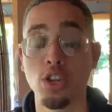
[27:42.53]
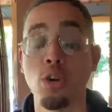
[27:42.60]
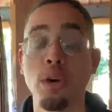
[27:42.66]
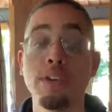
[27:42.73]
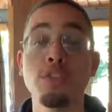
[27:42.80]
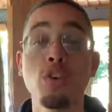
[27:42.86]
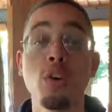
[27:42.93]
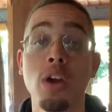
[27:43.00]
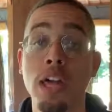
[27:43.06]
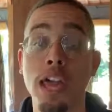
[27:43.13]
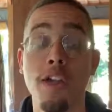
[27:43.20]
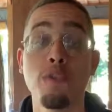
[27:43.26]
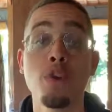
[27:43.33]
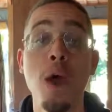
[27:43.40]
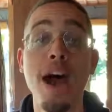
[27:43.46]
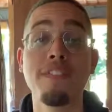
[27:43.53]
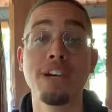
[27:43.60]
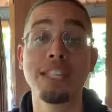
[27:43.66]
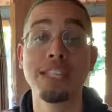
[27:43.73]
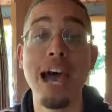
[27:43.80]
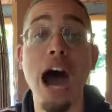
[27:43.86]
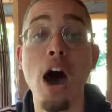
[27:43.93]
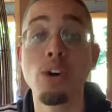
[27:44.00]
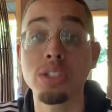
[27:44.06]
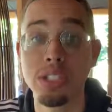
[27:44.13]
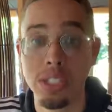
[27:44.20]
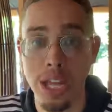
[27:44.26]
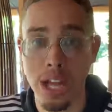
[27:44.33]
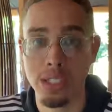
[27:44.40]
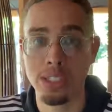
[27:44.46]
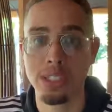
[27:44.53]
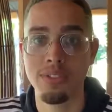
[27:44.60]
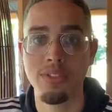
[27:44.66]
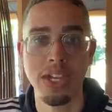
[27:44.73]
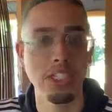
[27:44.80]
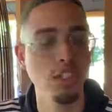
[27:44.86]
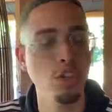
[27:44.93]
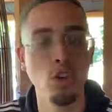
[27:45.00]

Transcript: no, if you if you have one thousand dollars to invest,